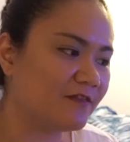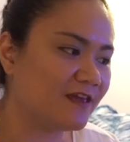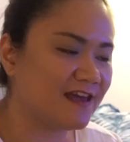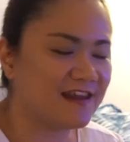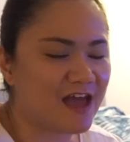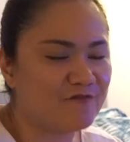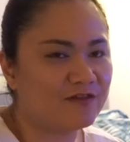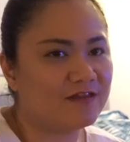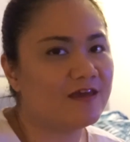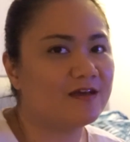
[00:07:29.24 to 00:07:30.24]
thing and
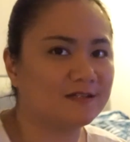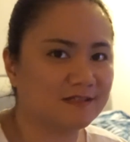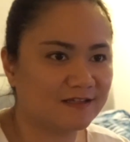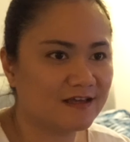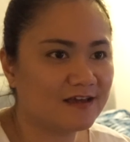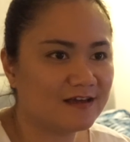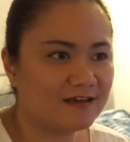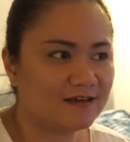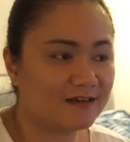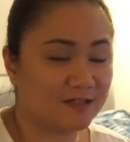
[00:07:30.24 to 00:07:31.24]
everything else
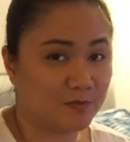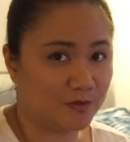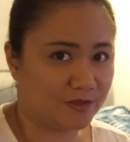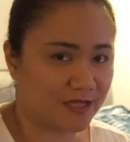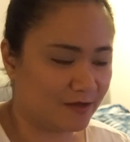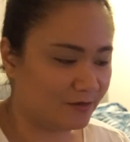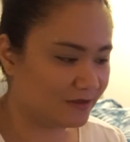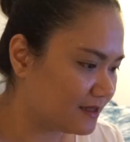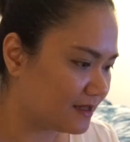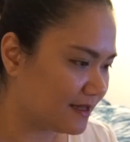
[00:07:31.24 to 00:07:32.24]
is blurred
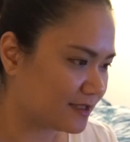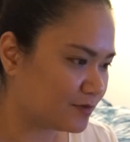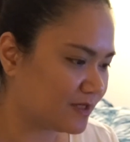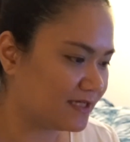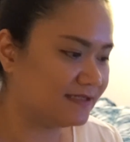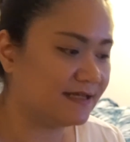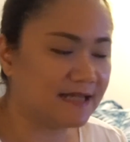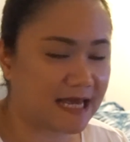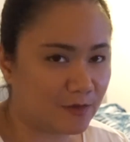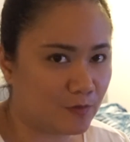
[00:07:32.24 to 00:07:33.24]
out. The next one is the
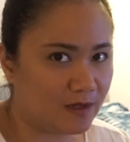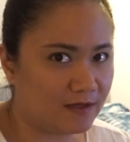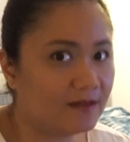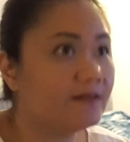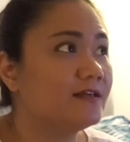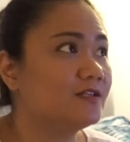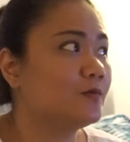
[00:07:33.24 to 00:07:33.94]
night one. This